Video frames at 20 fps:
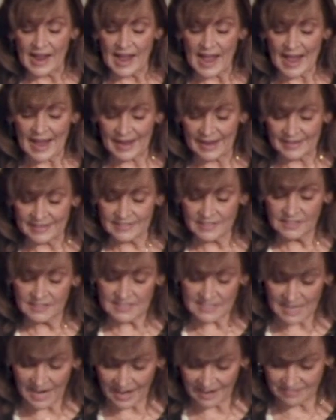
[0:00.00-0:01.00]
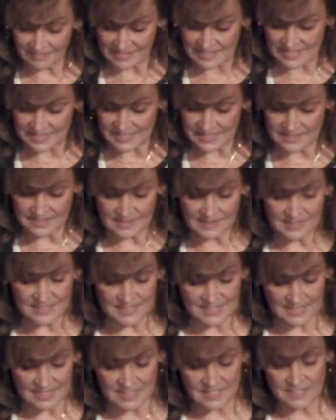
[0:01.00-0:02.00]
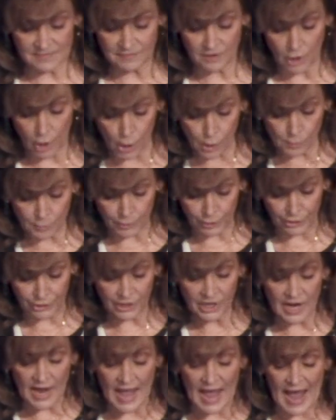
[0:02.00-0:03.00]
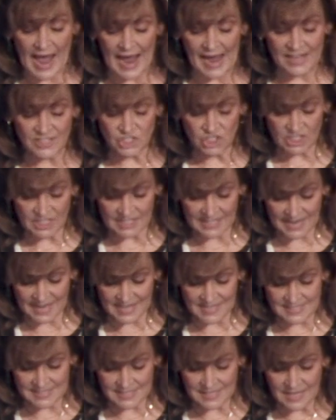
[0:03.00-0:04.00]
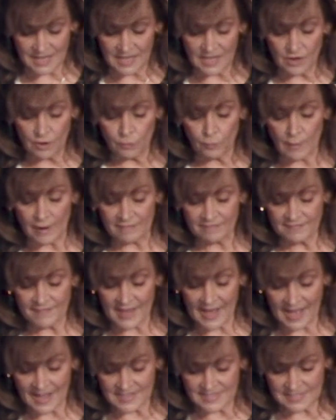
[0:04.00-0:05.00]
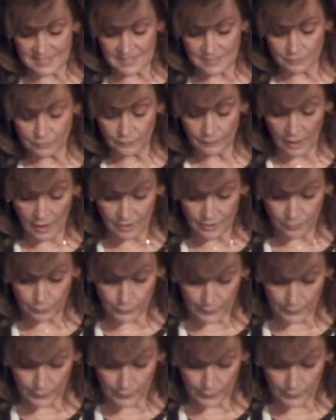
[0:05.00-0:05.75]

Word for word: and Tyrus, the sons of Gomer, Ashkenaz, Rephaz, or